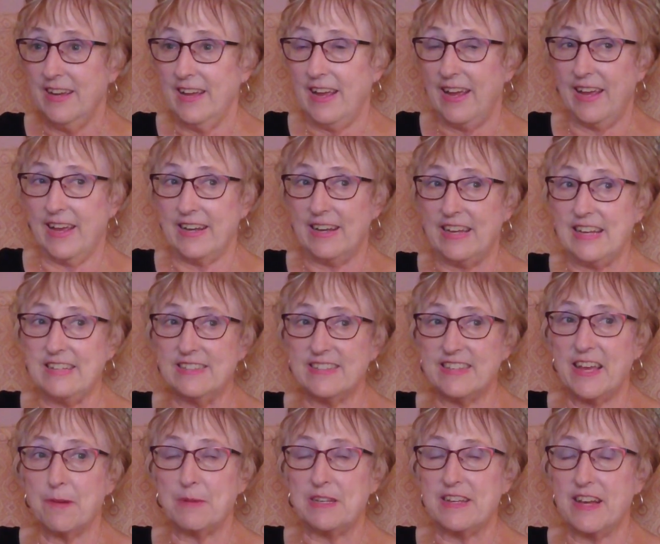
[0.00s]
And he
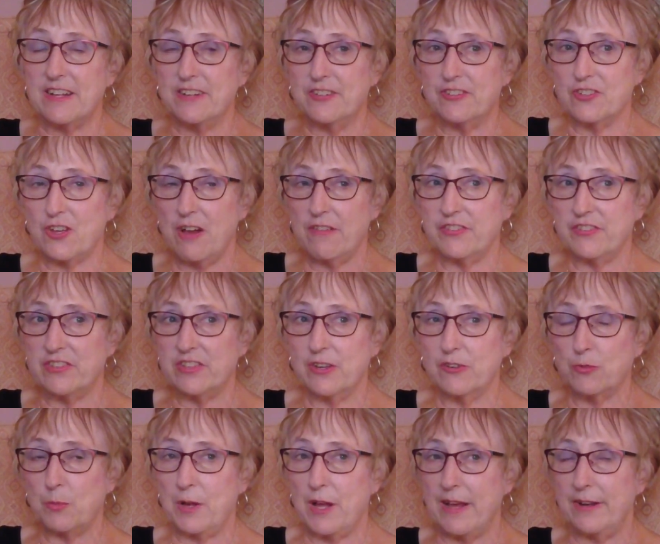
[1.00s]
sat me down in his office, and he
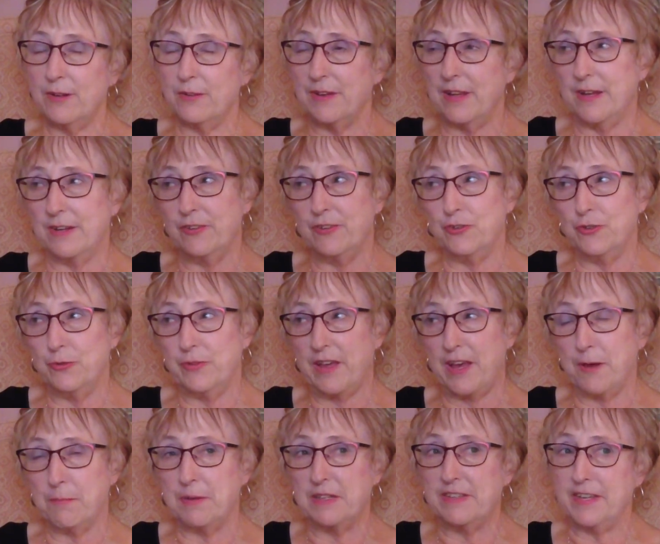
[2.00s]
goes, well, I don't know how to do
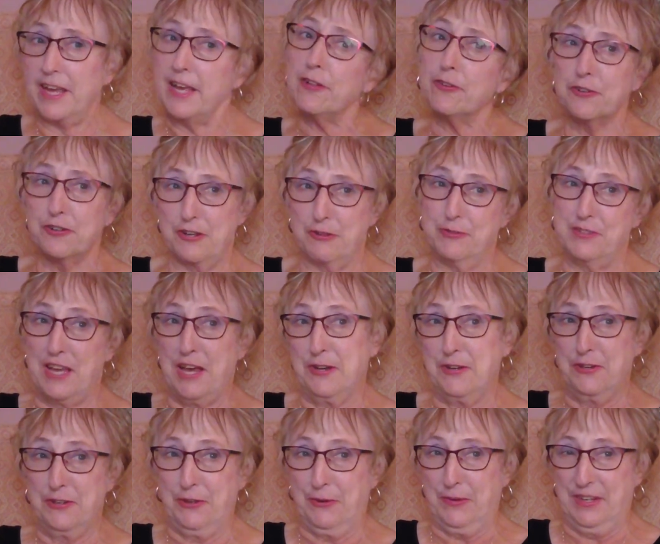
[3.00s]
that, but Taylor knows how to
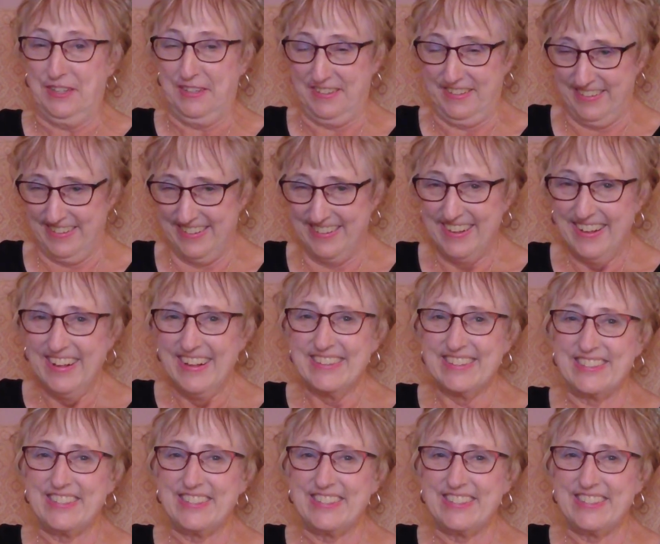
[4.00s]
do it.